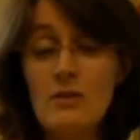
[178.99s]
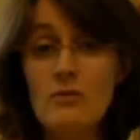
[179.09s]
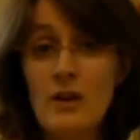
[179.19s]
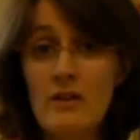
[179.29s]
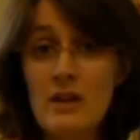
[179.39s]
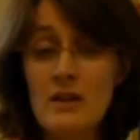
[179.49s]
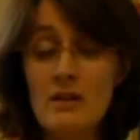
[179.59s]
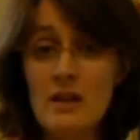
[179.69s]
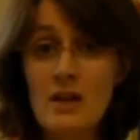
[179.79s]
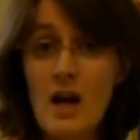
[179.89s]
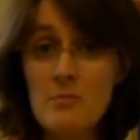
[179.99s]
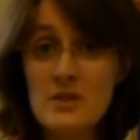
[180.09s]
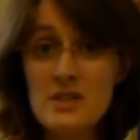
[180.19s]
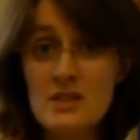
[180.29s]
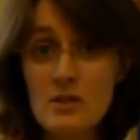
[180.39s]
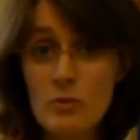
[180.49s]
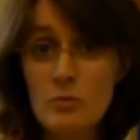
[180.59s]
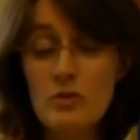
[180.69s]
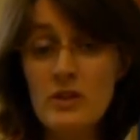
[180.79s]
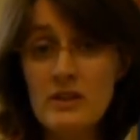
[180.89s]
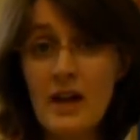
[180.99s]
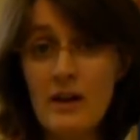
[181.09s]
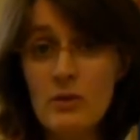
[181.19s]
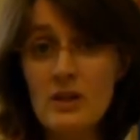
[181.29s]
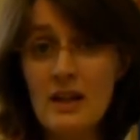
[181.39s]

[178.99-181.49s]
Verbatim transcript: very competent in removing thyroid